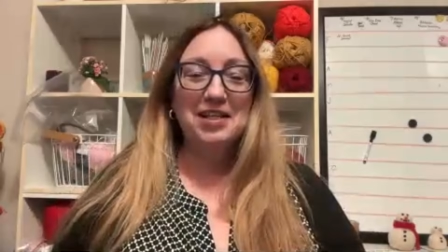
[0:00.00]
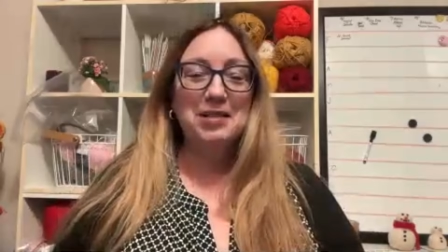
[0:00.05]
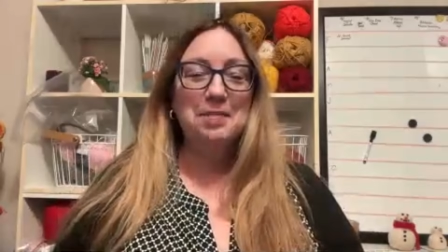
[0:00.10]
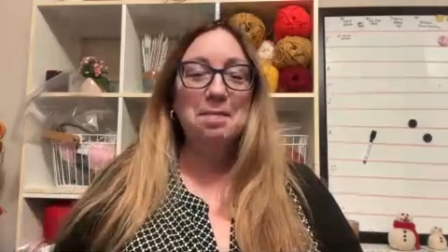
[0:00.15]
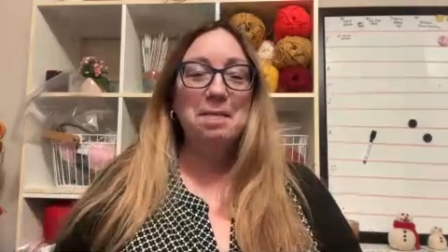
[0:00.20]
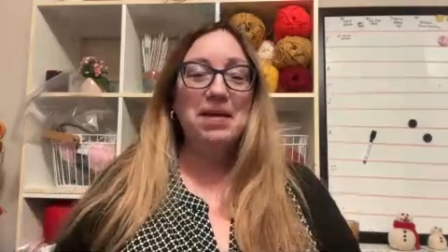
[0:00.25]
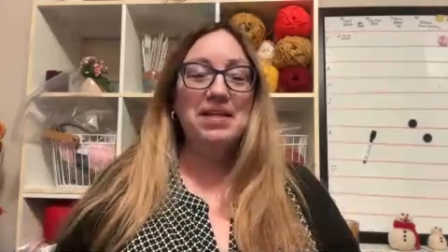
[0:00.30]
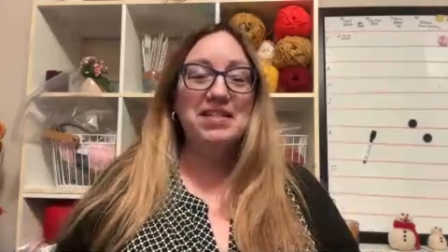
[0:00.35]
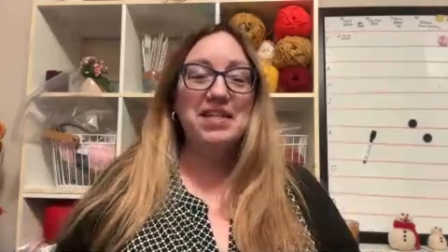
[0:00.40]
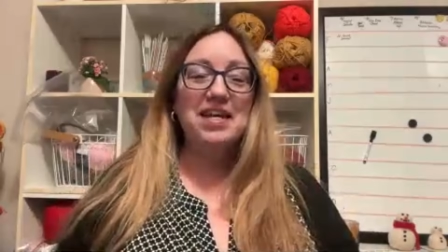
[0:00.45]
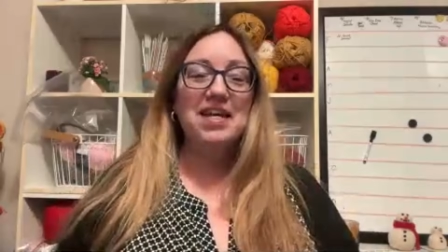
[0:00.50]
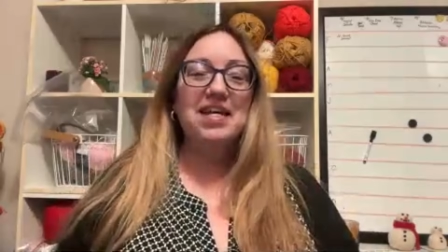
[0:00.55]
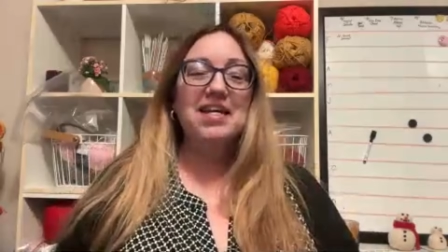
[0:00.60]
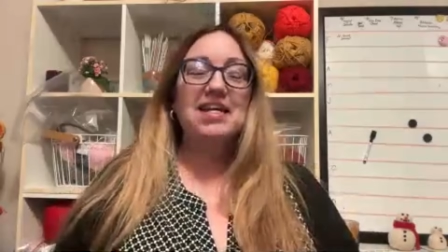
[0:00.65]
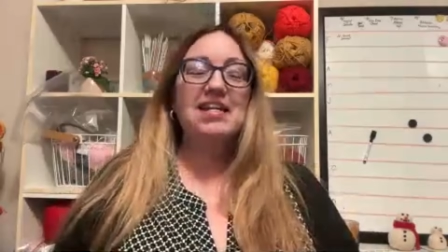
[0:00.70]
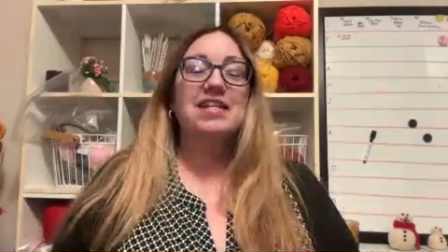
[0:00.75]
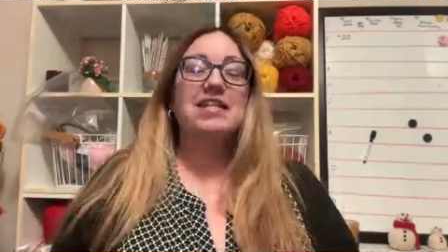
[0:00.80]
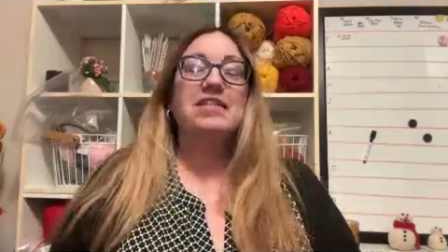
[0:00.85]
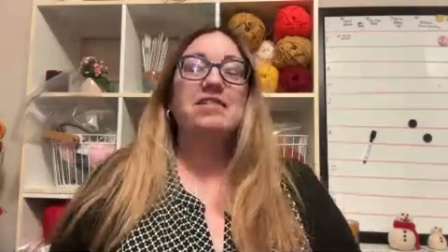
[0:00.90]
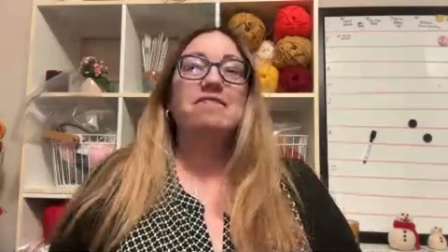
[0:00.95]
It's
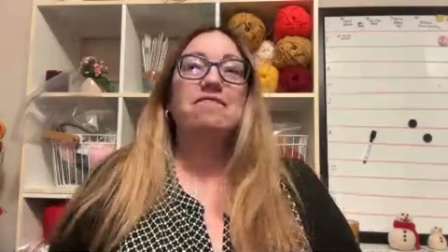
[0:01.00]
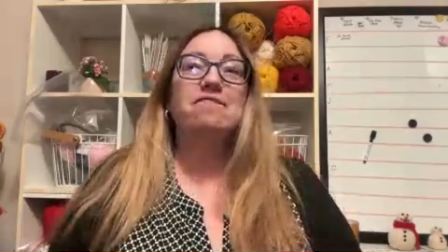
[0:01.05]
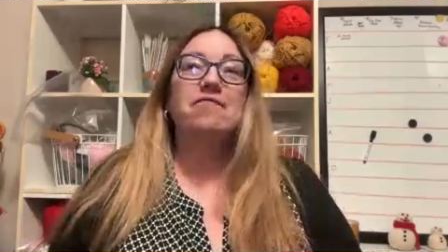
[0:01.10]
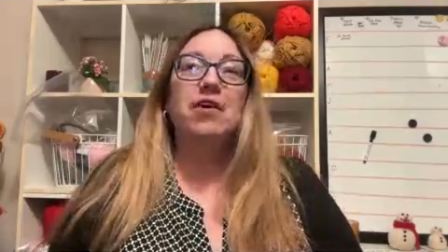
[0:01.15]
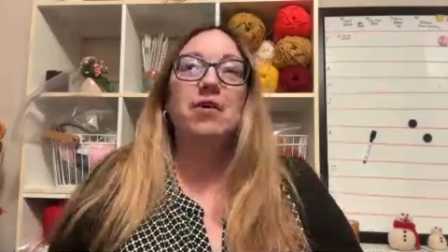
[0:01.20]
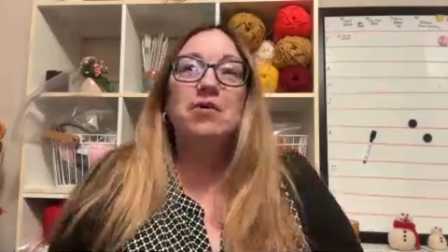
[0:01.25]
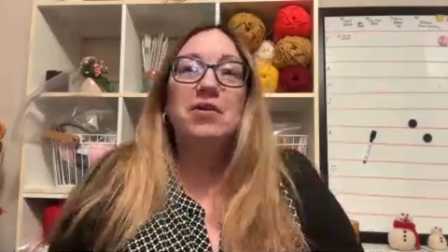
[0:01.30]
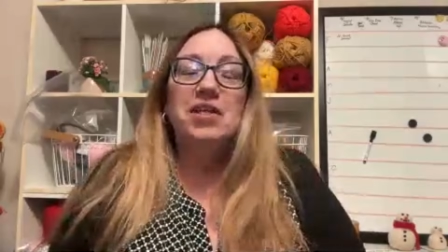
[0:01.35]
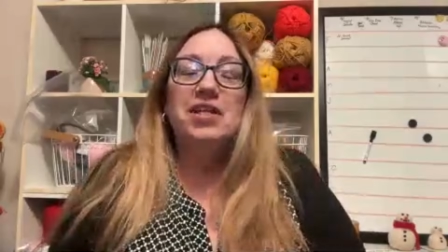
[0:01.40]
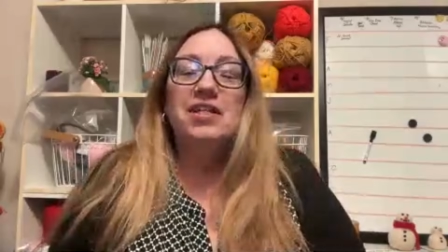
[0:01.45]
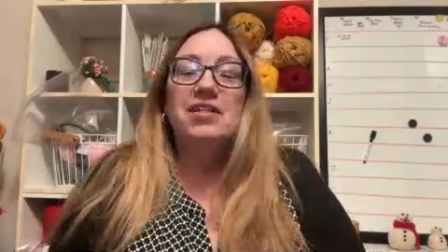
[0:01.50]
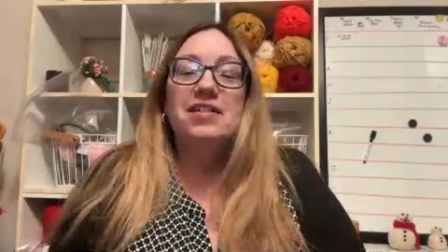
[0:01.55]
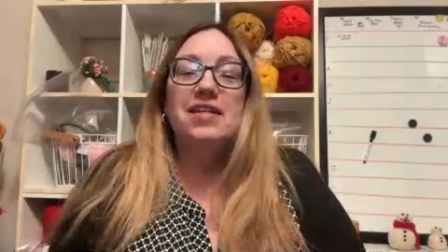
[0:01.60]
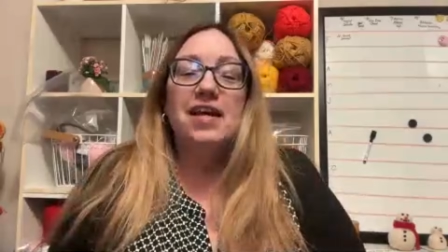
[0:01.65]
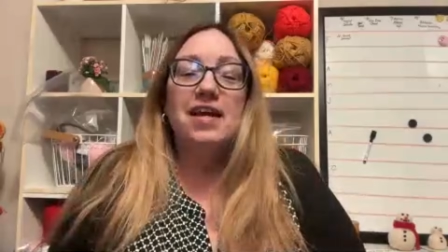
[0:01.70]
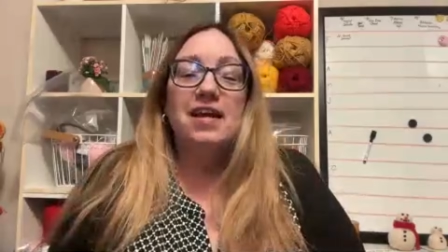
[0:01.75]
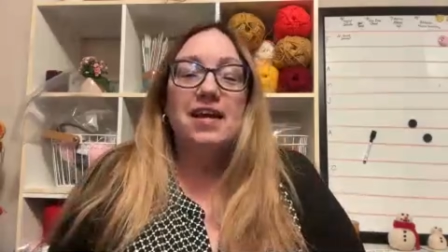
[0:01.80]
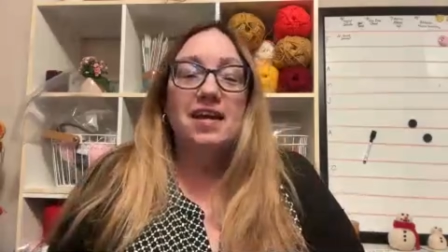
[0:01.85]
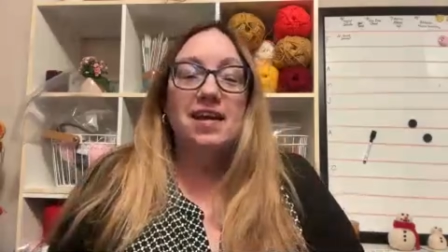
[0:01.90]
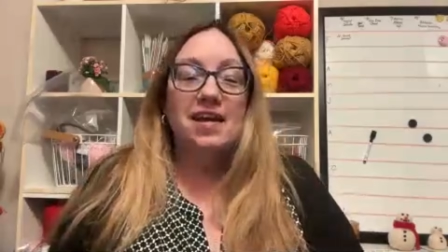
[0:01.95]
Monday, it's voting
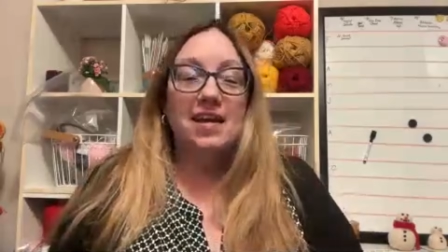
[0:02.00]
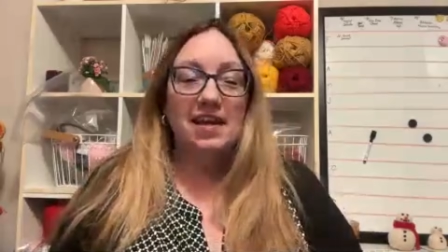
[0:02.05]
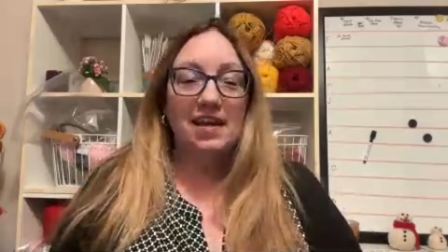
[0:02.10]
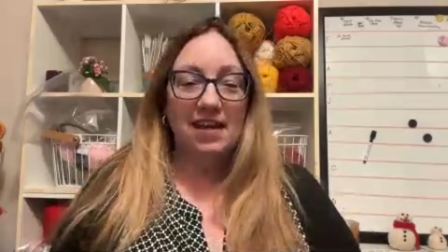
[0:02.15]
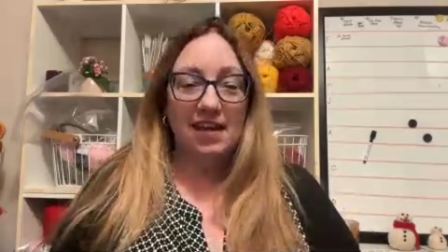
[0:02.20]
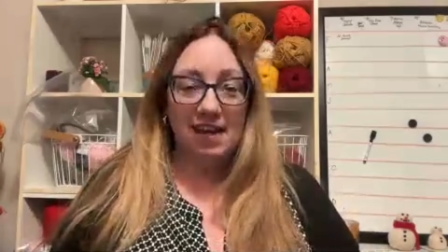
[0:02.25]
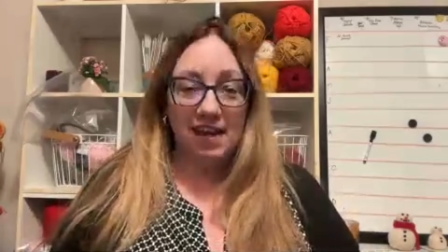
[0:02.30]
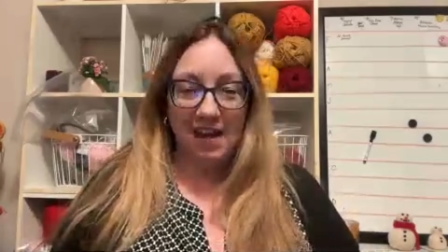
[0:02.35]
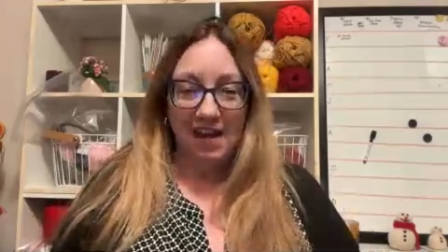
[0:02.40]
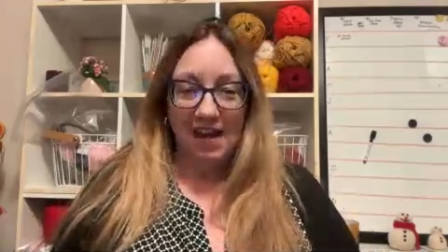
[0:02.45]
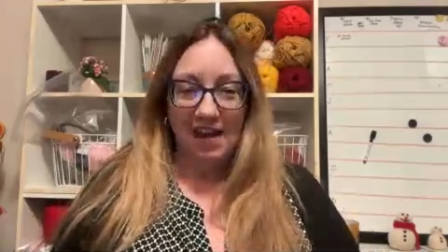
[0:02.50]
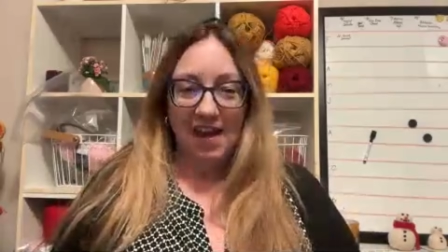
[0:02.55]
day,